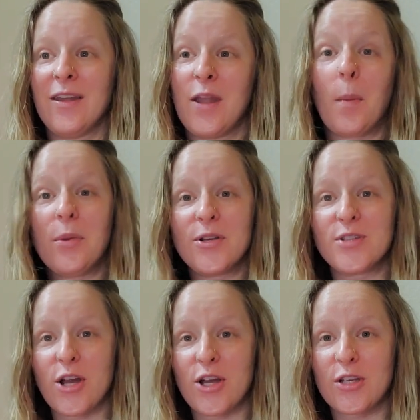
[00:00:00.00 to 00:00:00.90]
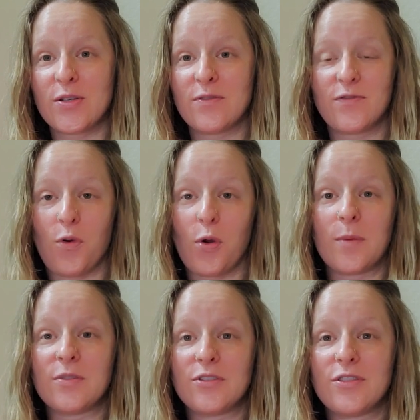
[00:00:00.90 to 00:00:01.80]
numbers are
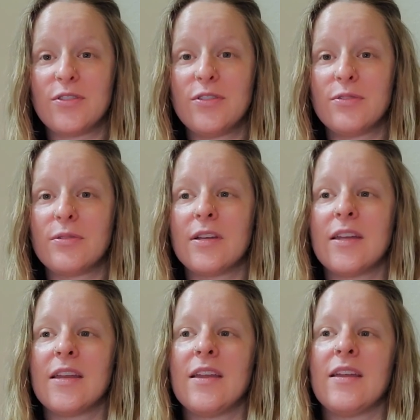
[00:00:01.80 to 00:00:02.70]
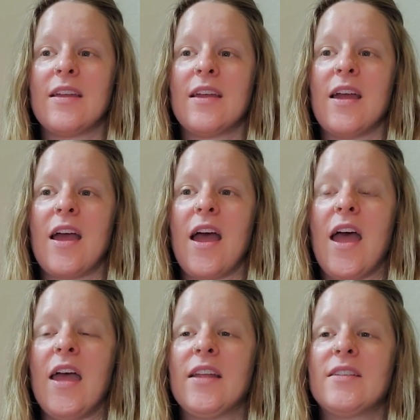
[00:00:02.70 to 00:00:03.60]
formed too.
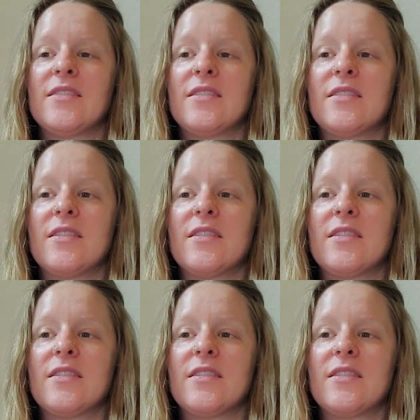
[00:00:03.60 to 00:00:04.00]
And